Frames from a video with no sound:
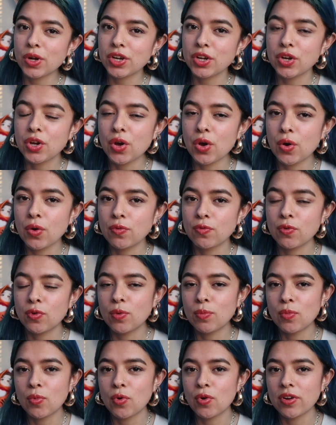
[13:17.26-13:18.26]
want to go
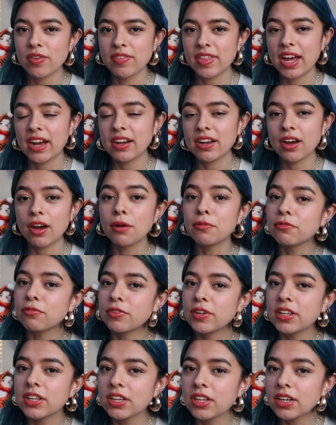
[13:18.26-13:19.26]
for more of that
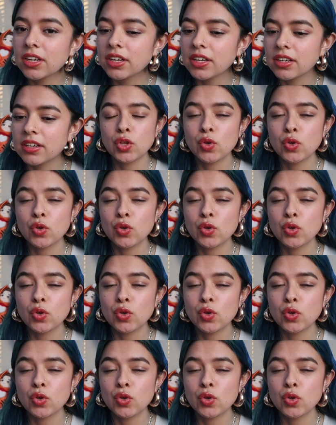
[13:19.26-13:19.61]
comfy look,